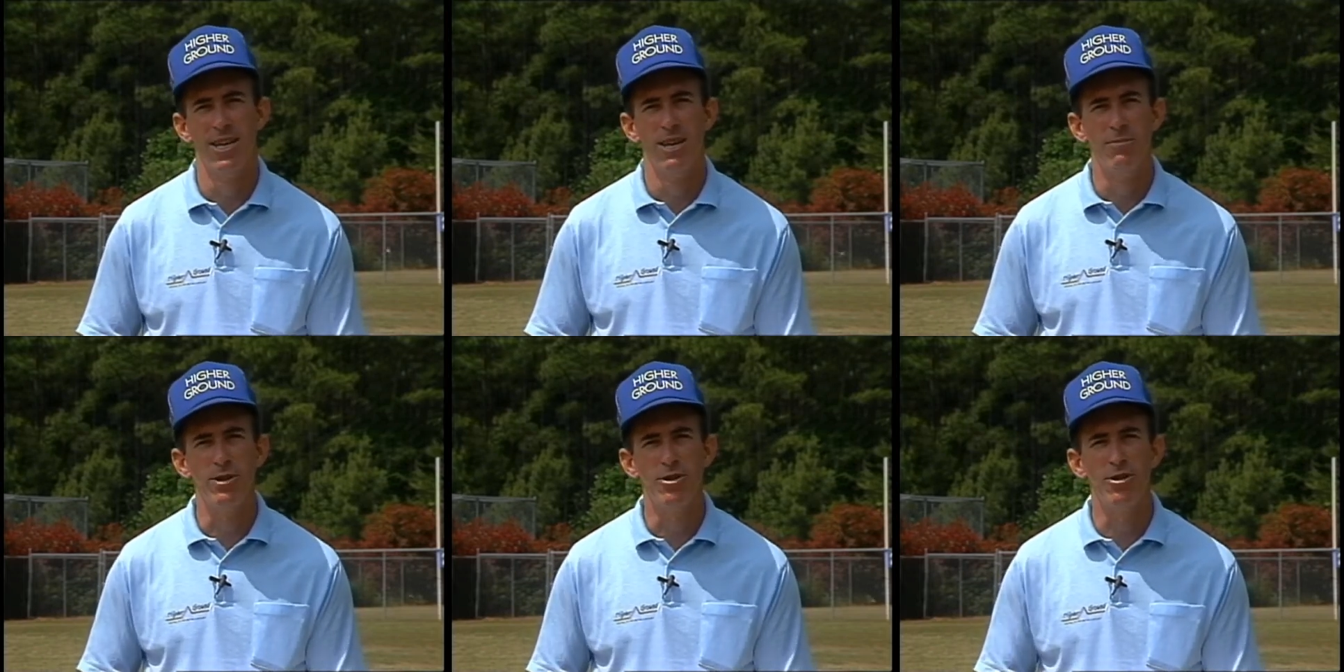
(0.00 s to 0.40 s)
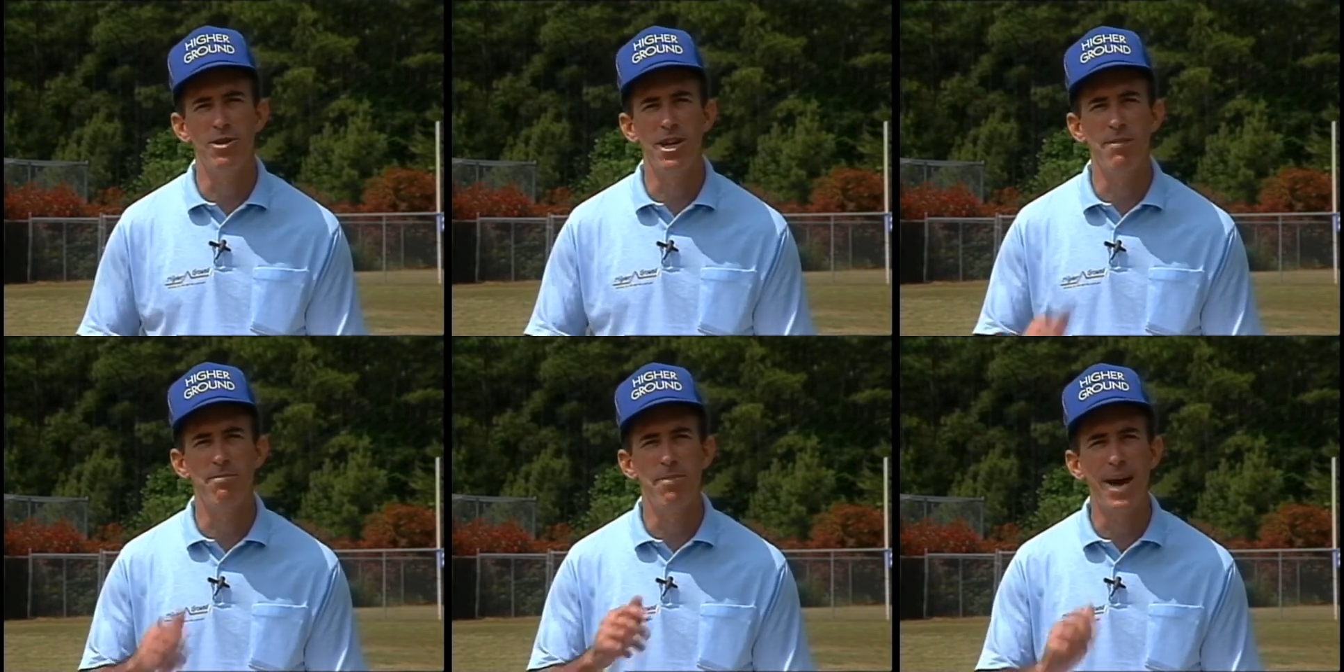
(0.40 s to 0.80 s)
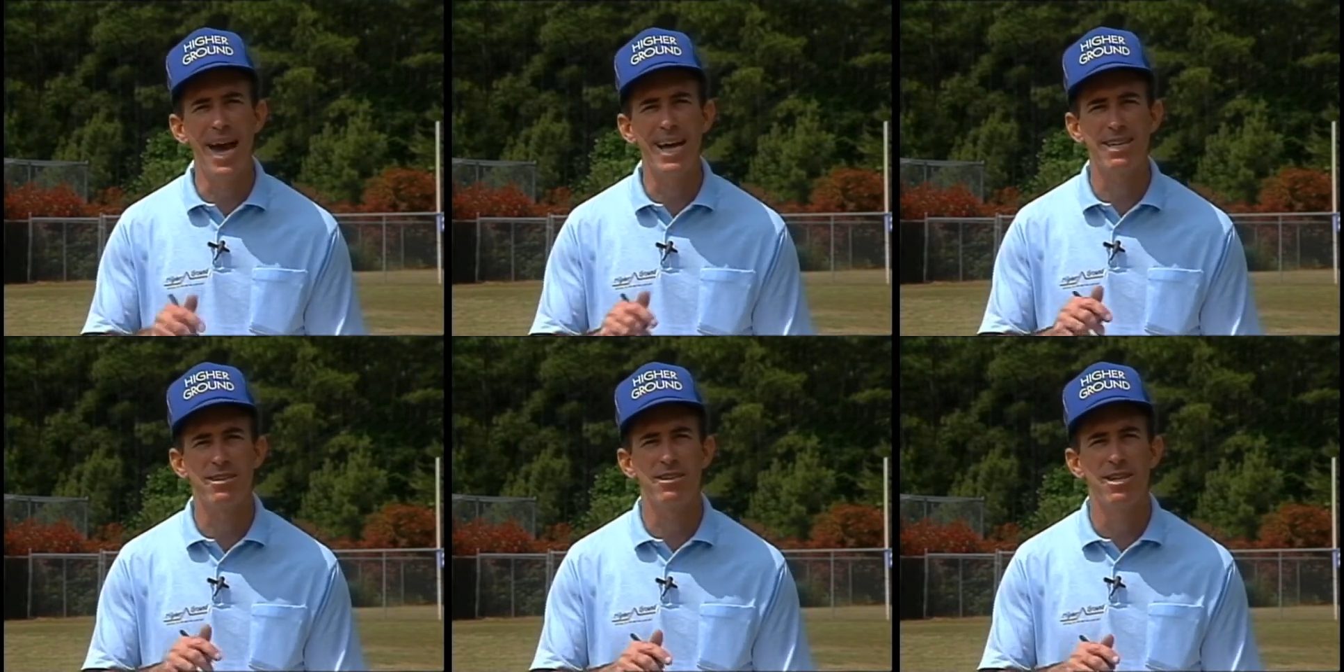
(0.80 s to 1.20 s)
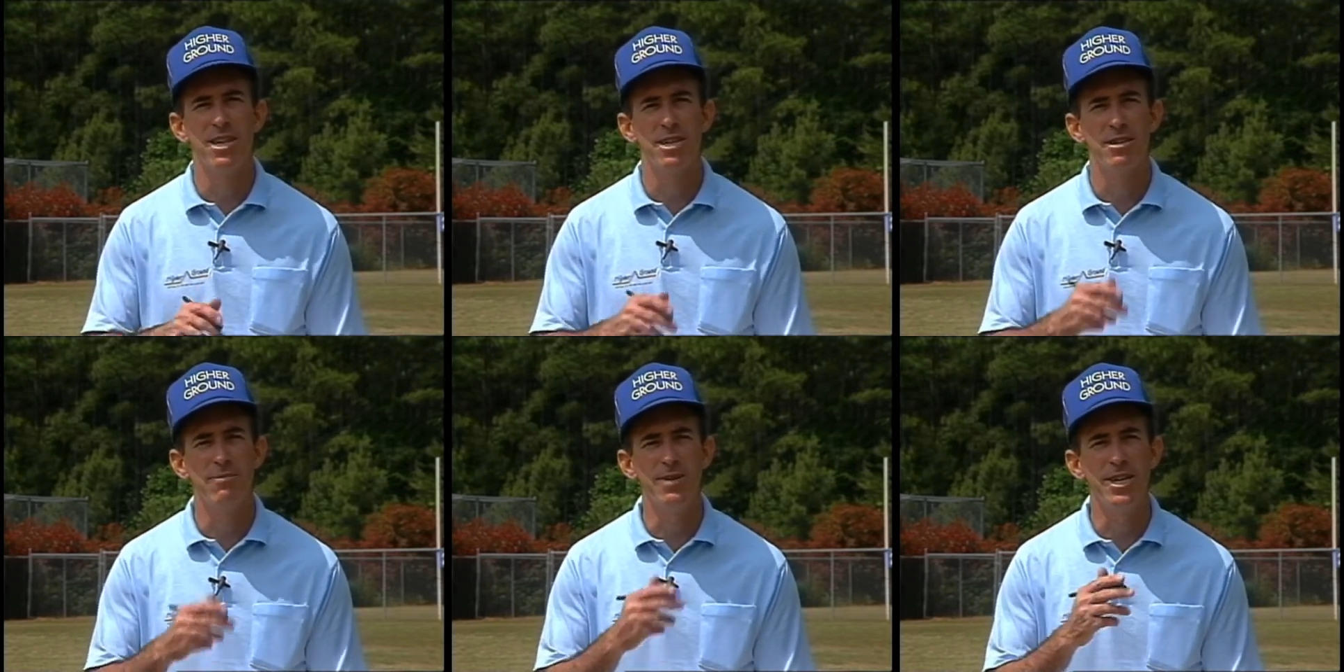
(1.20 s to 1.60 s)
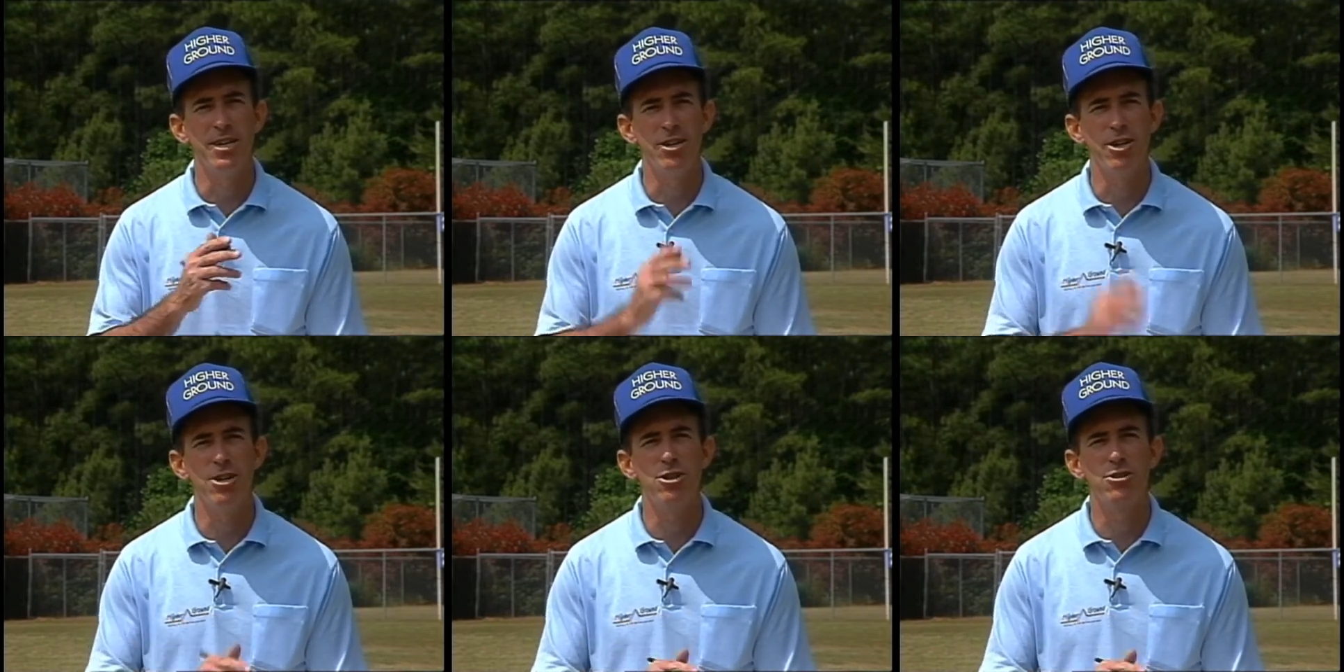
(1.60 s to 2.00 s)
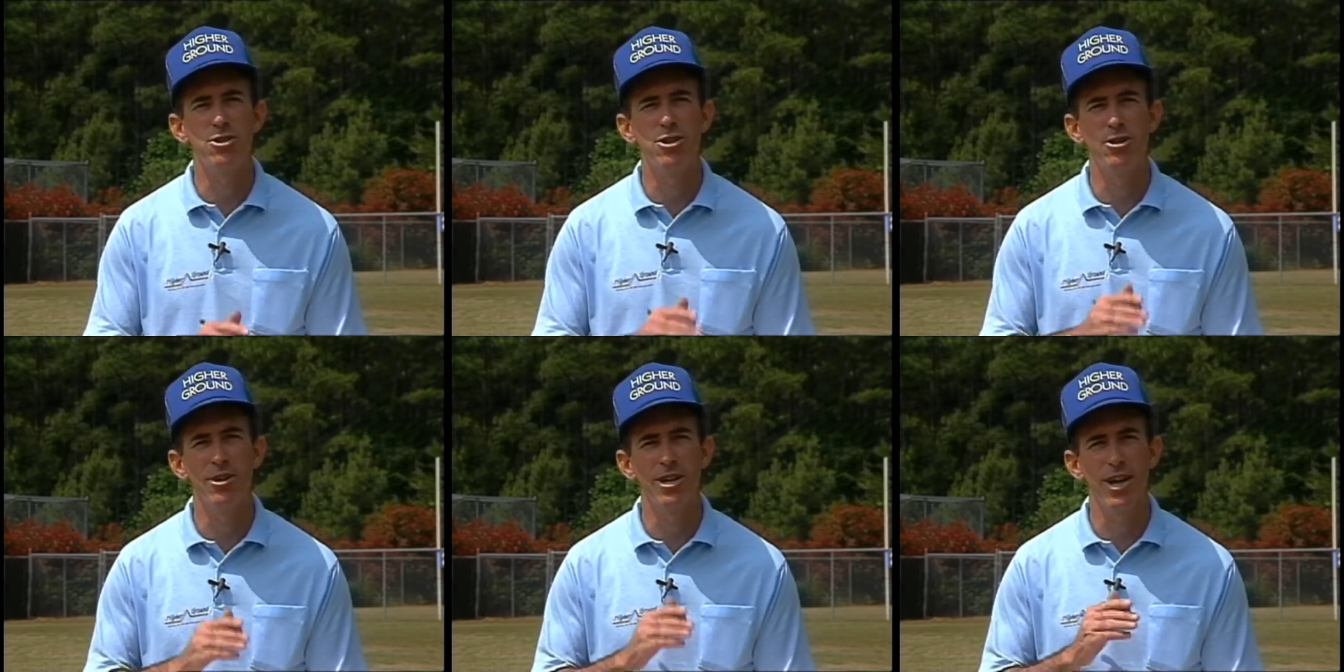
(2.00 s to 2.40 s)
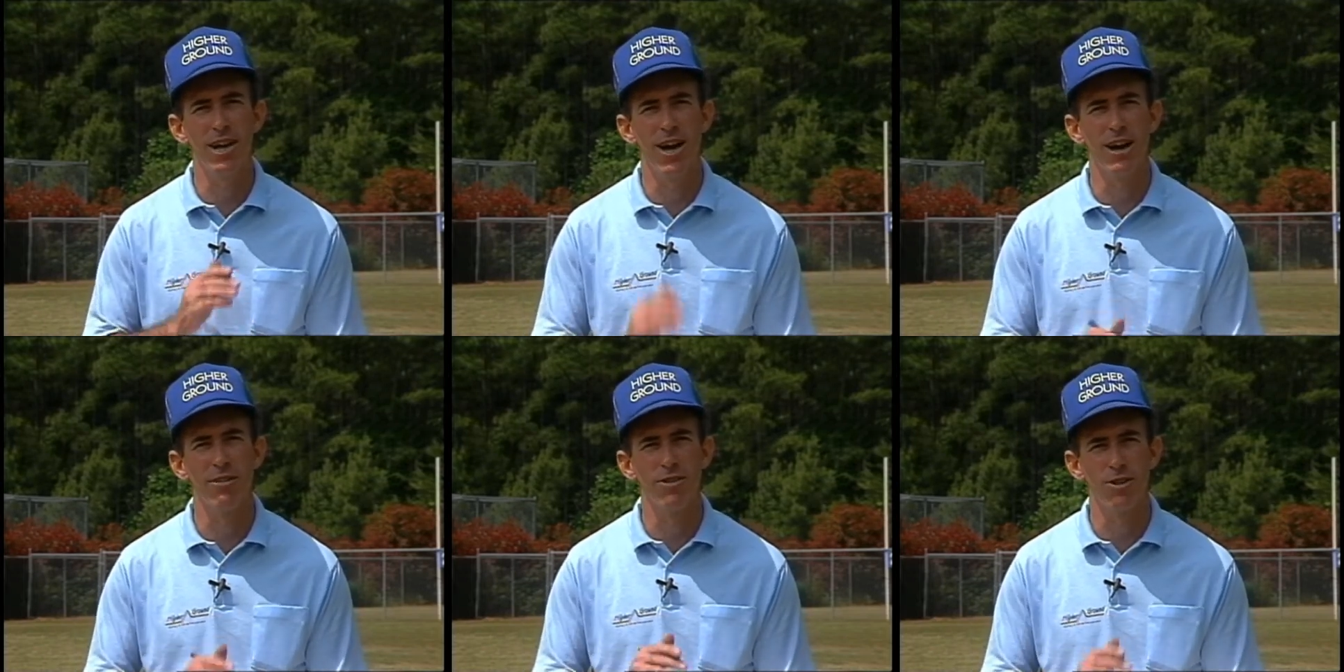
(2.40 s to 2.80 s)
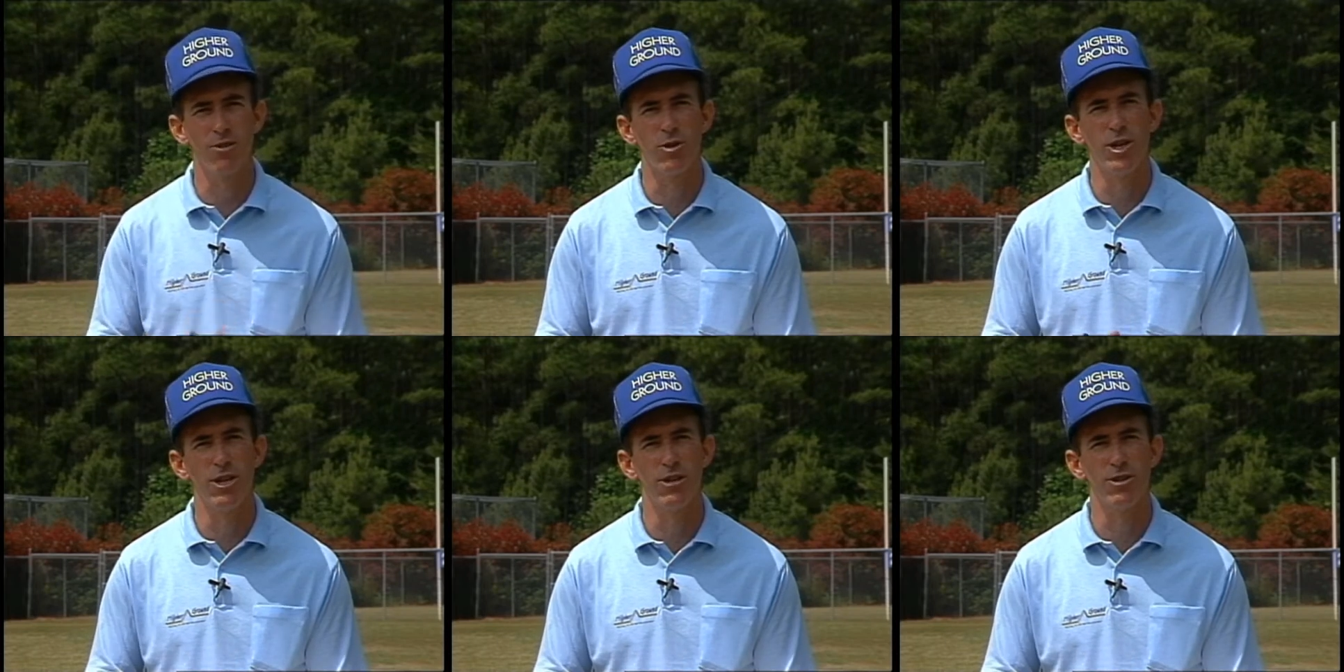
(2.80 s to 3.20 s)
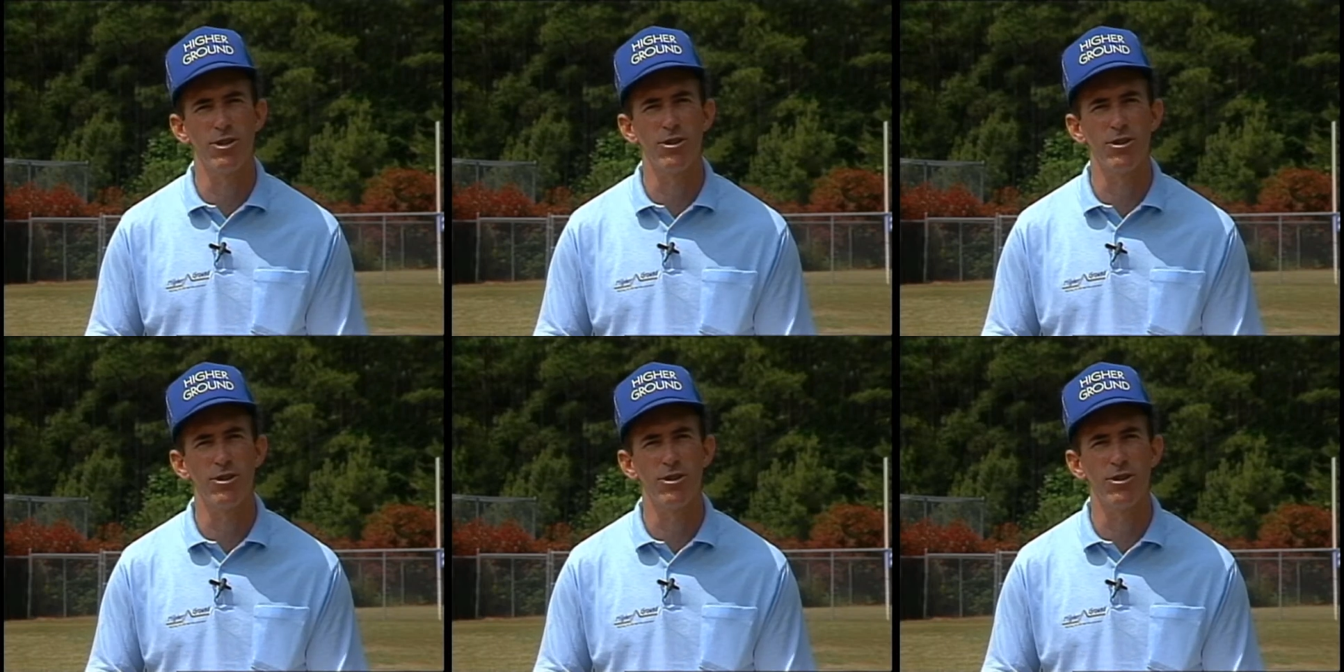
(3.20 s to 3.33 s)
but you need bats to be used during a lot of the drills,